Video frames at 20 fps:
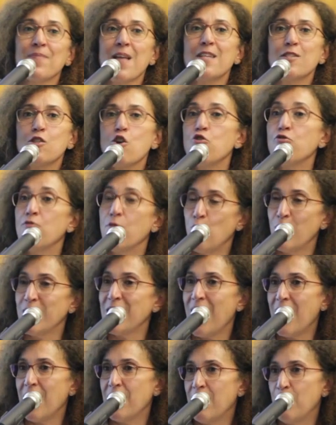So what
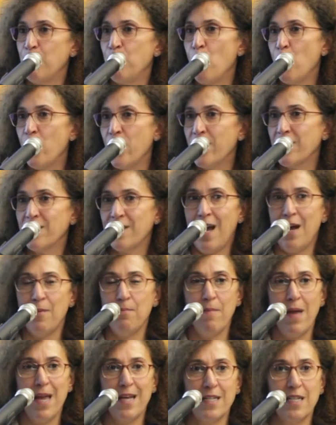I, the point
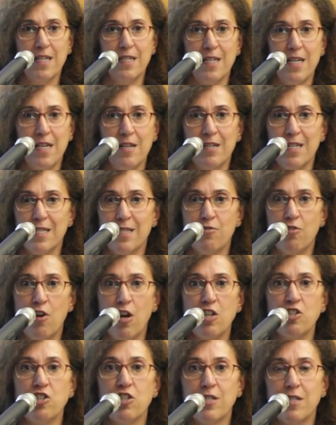I'm making here is
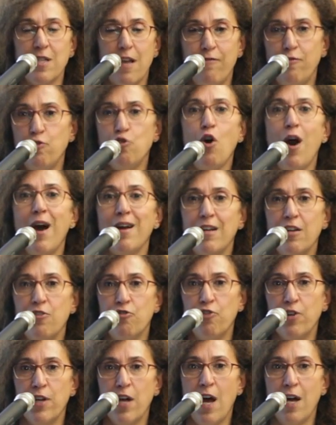religious. If you are in
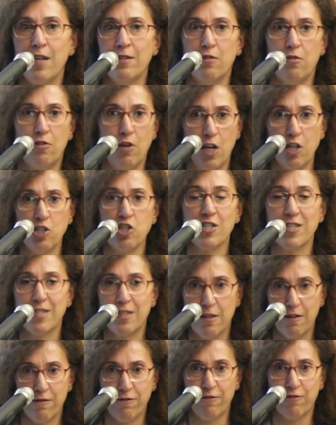Riyadh, religious
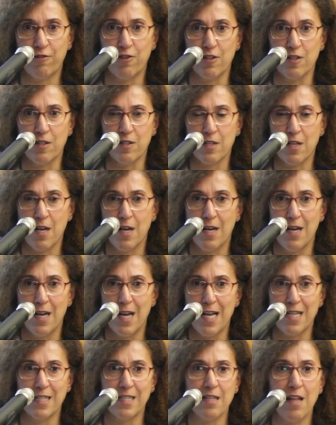difference
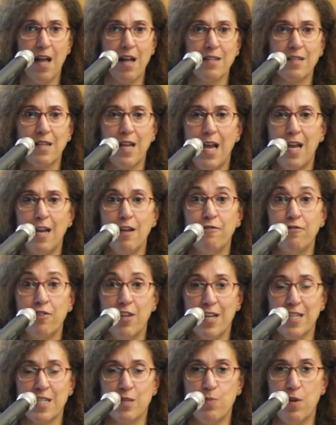is not a lived
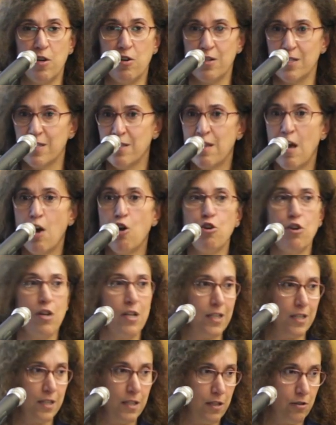experience. The
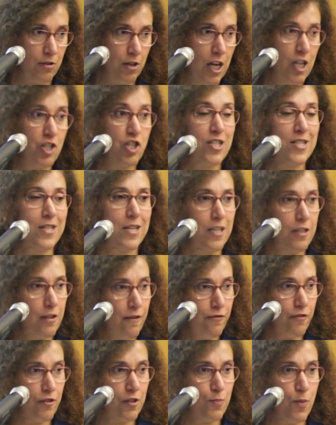only religiously
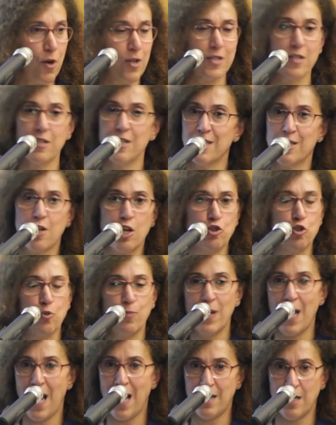different person is going to
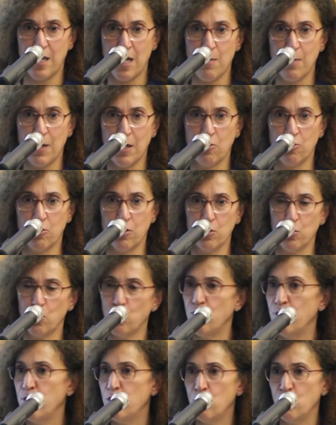be an immigrant
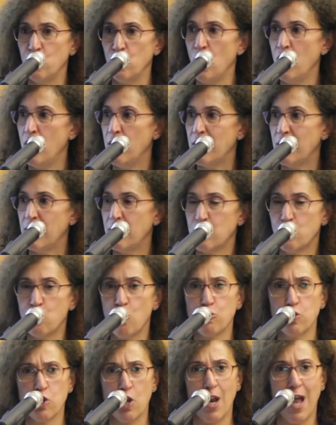whom you
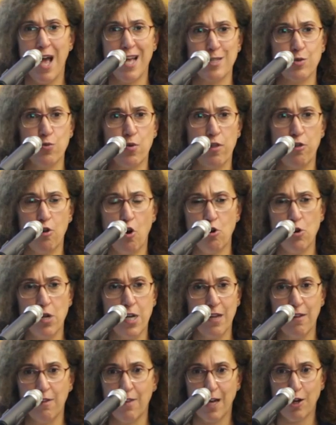socialize with only
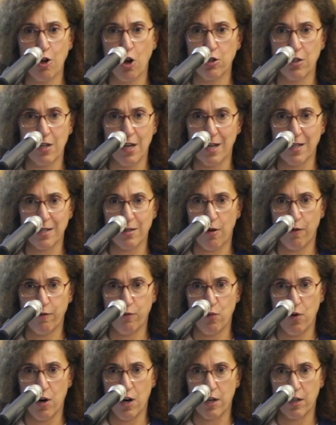in the context of
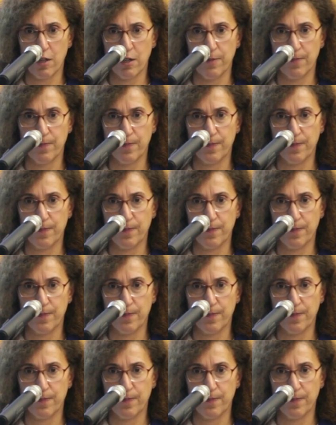work.